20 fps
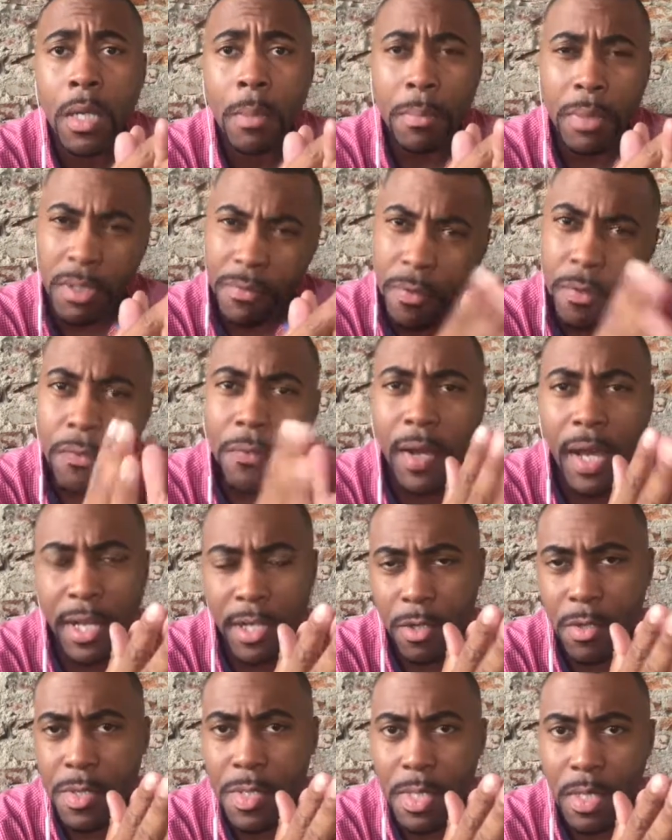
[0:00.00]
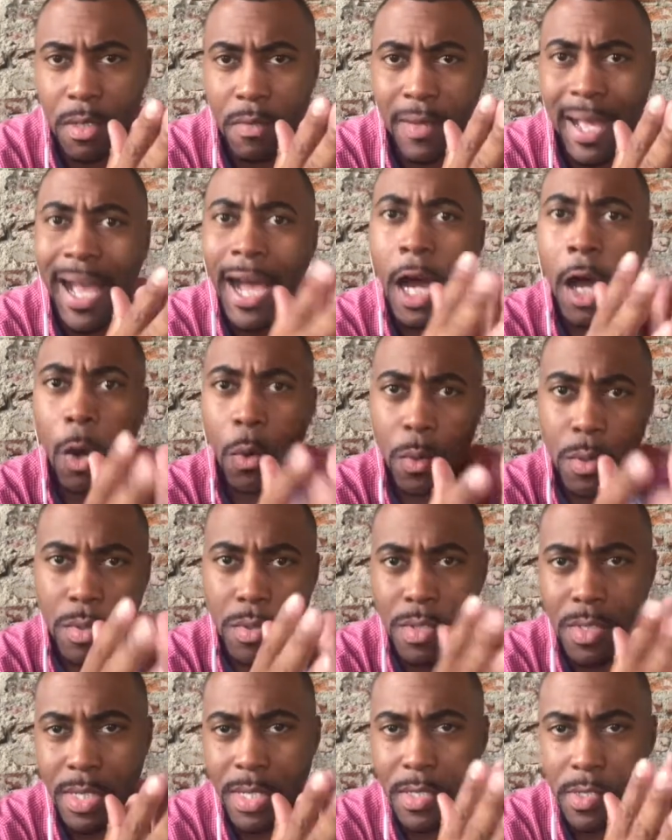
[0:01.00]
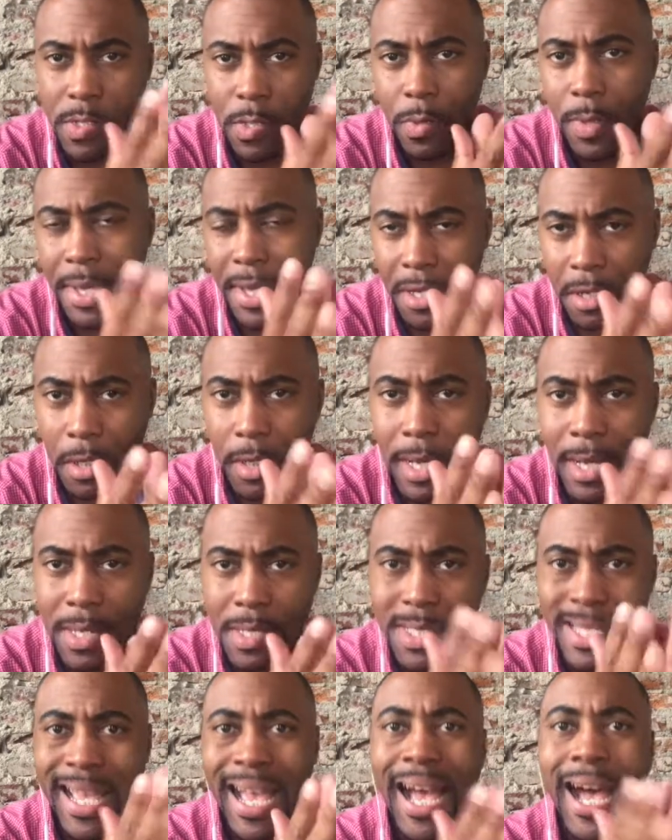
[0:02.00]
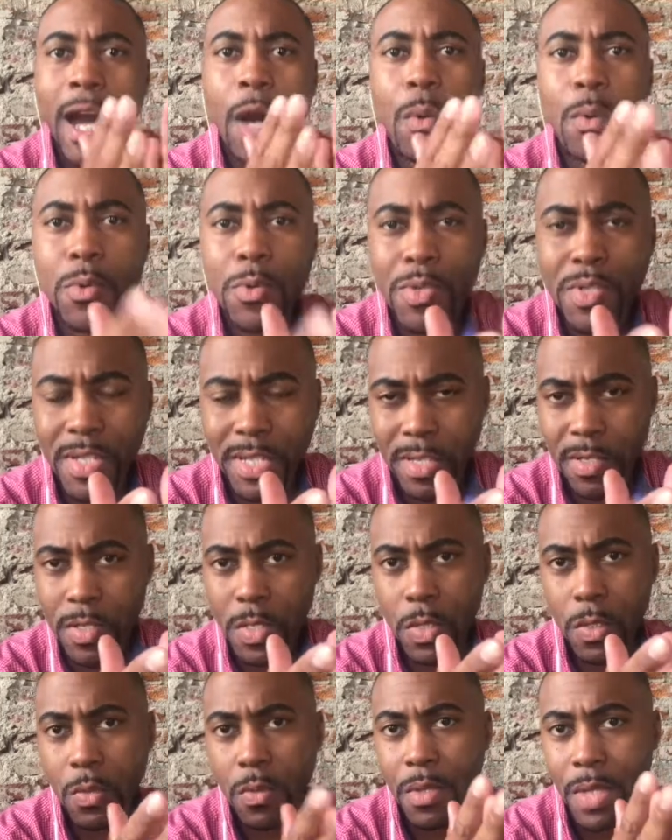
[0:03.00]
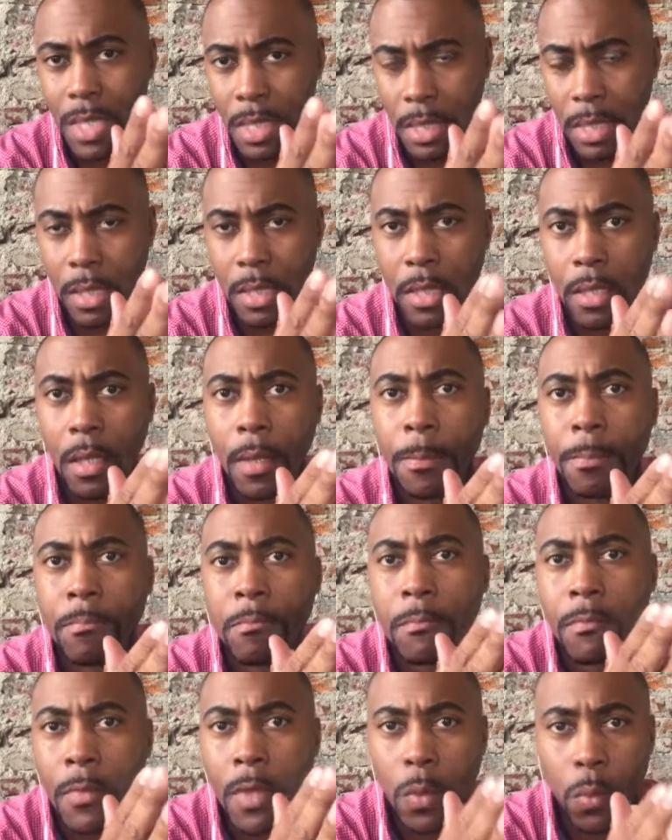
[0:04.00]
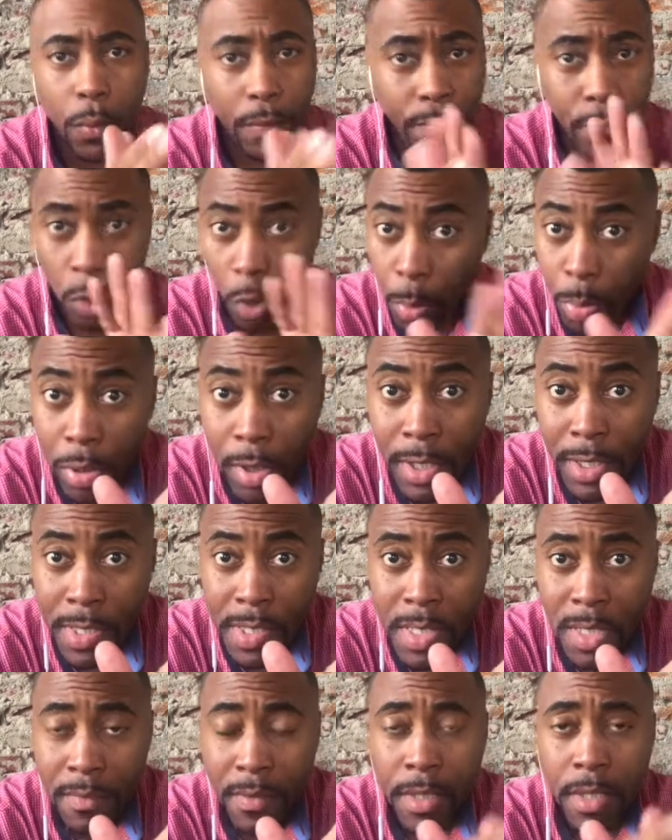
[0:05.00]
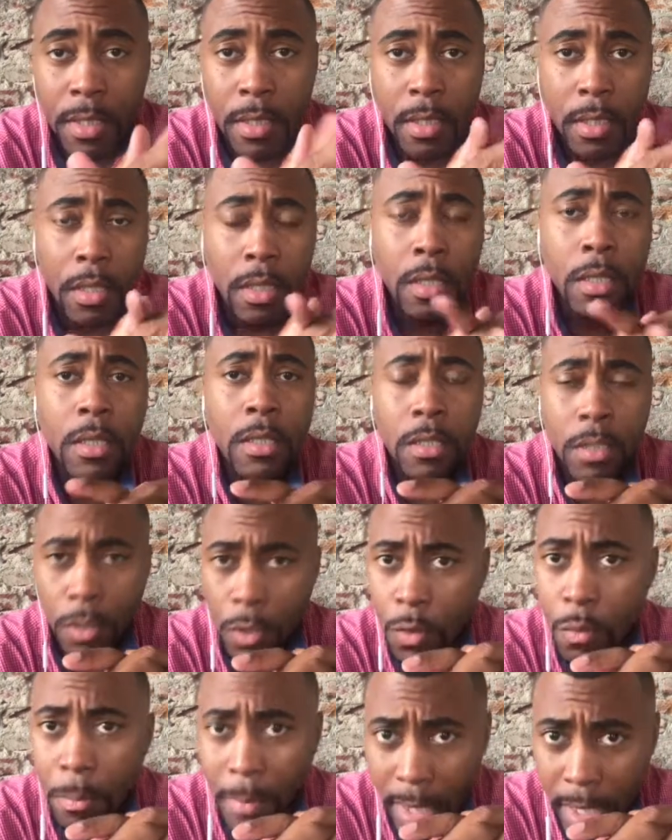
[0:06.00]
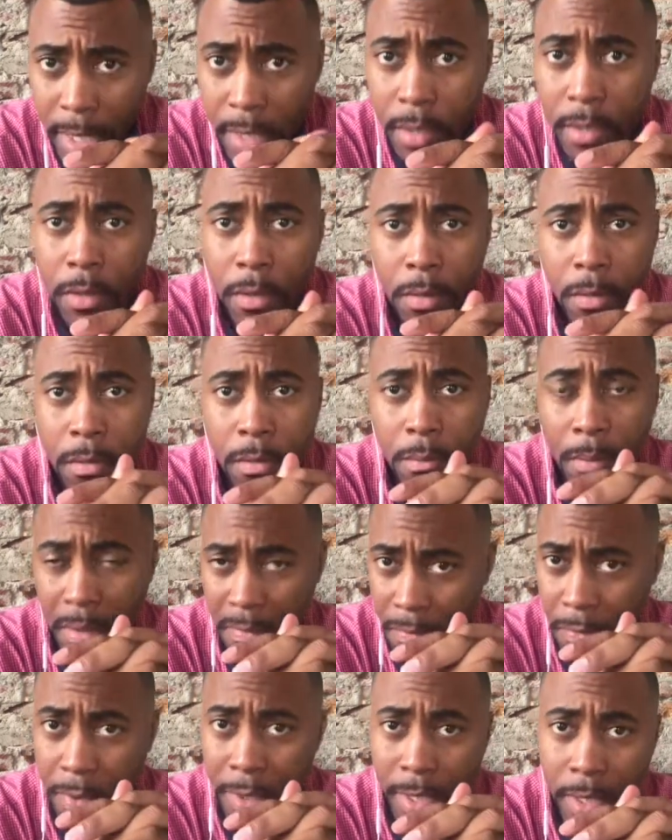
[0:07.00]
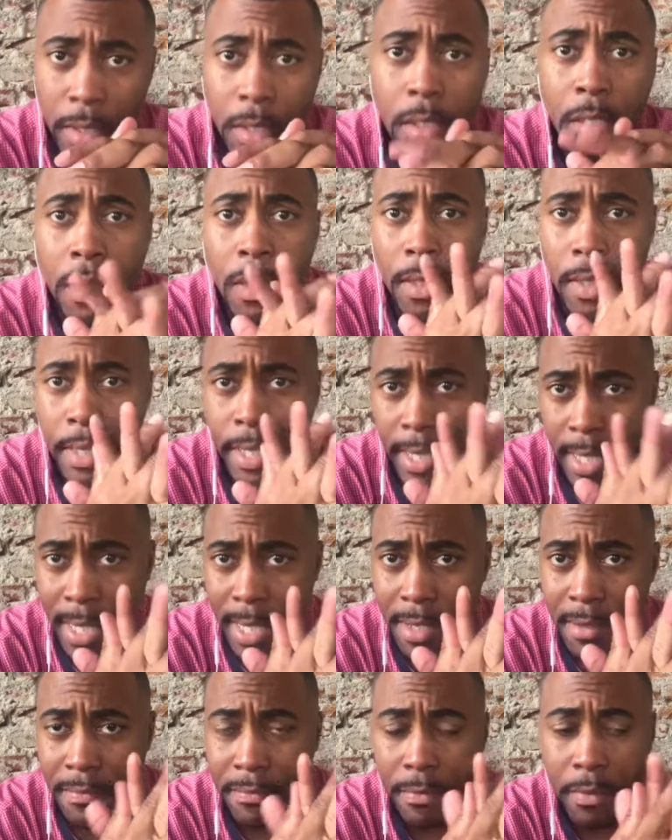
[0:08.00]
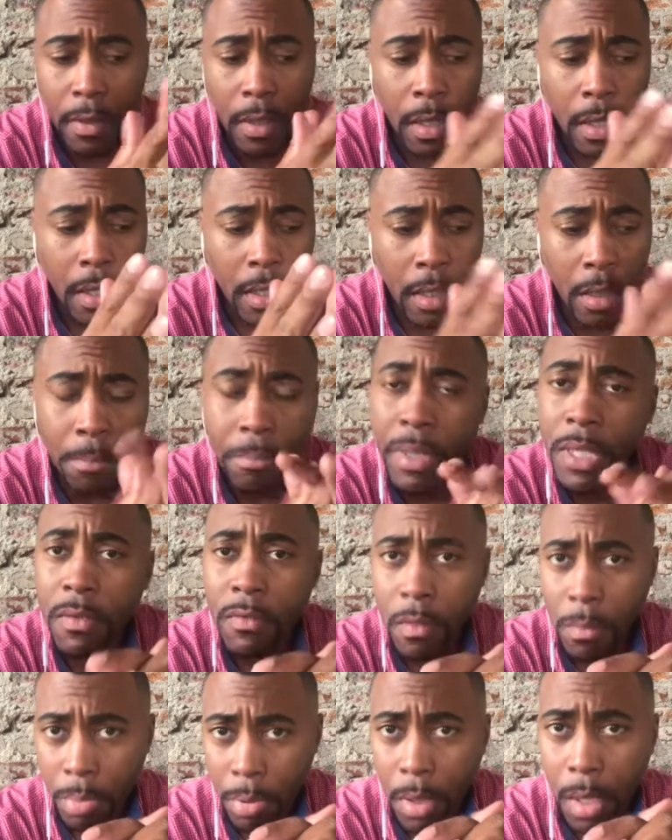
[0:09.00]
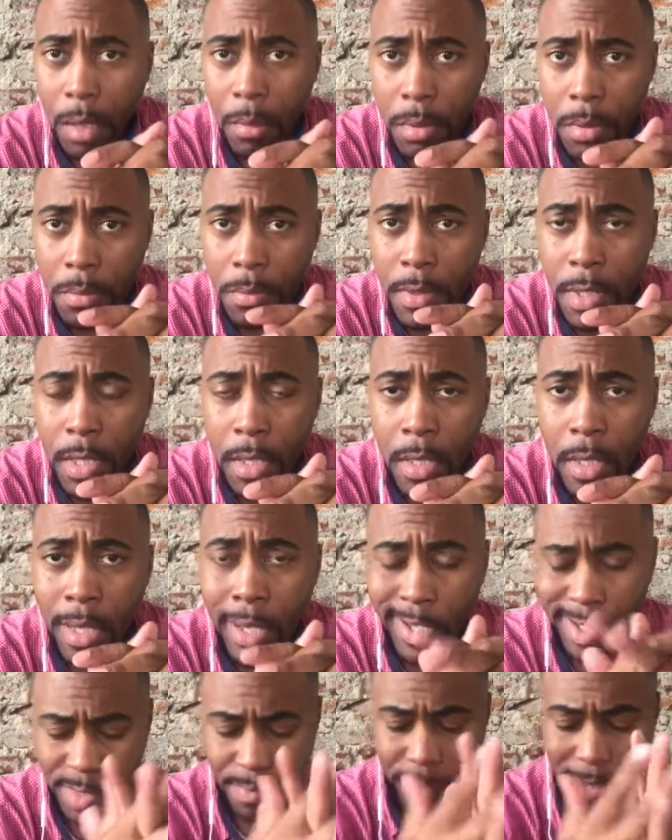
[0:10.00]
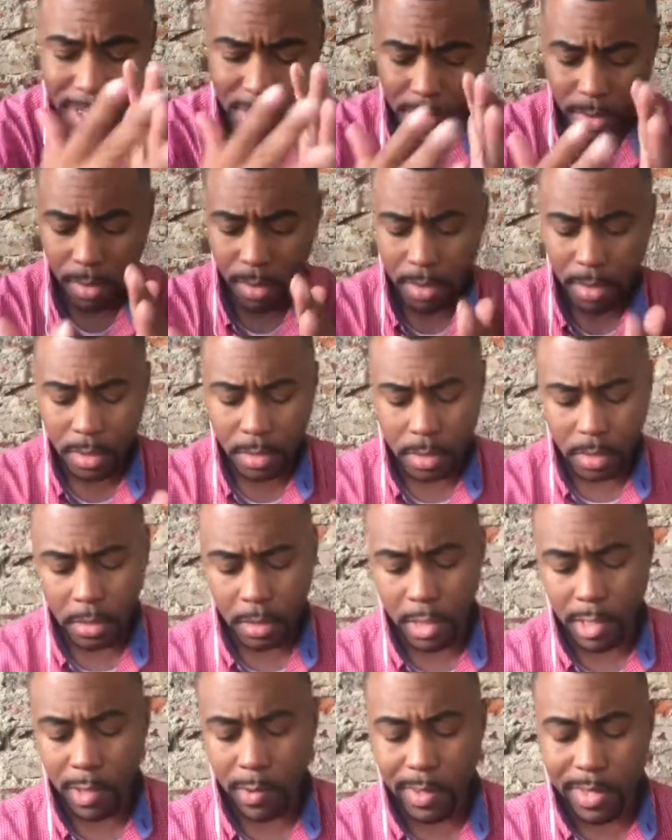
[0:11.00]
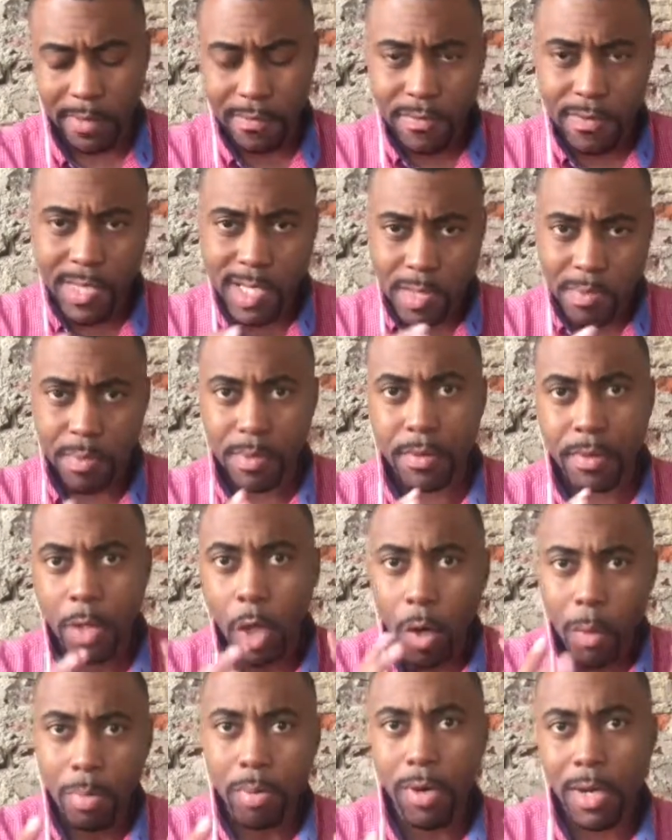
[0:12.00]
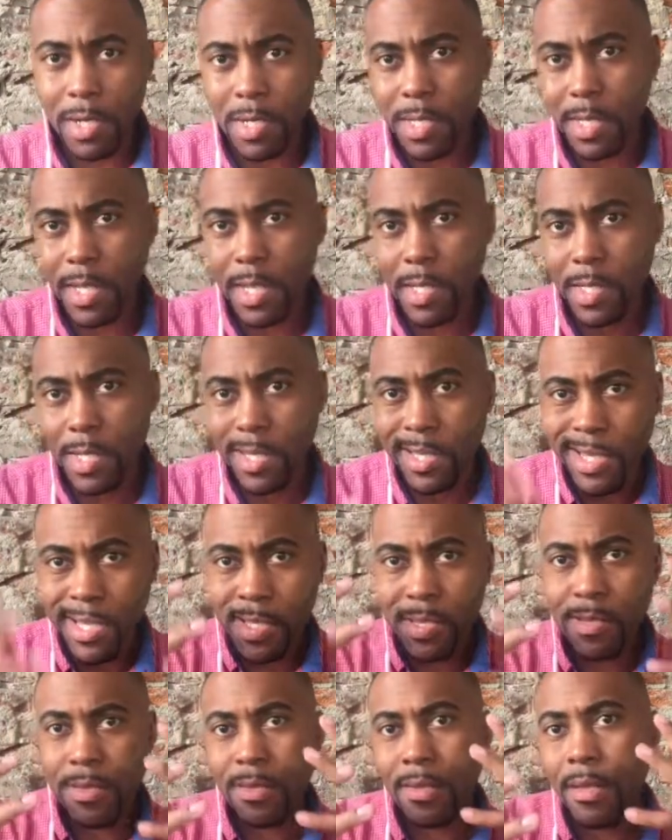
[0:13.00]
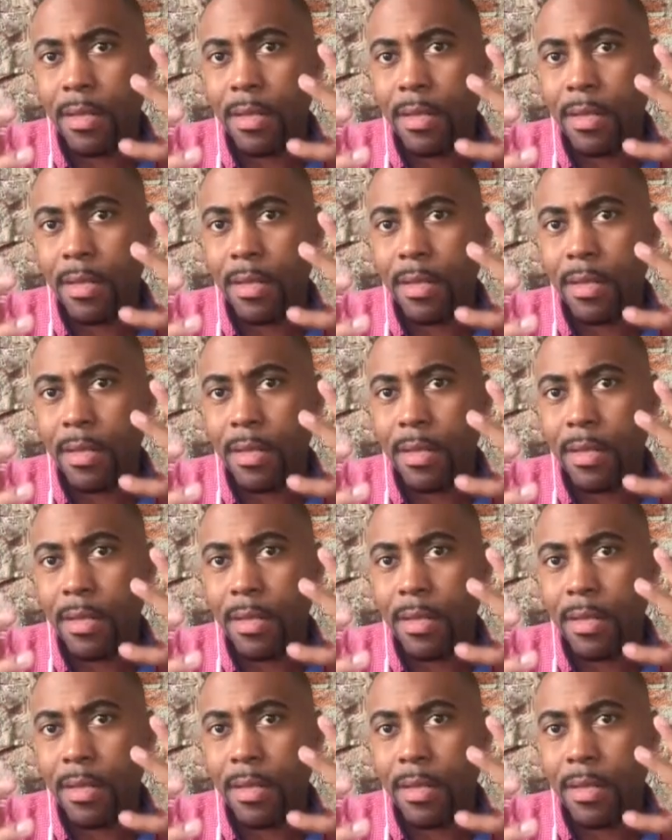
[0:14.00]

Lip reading: But if you find yourself hours into analyzing, hours into thinking with no productivity, you may, my friend, have a bit of a problem, especially, if this thought process and this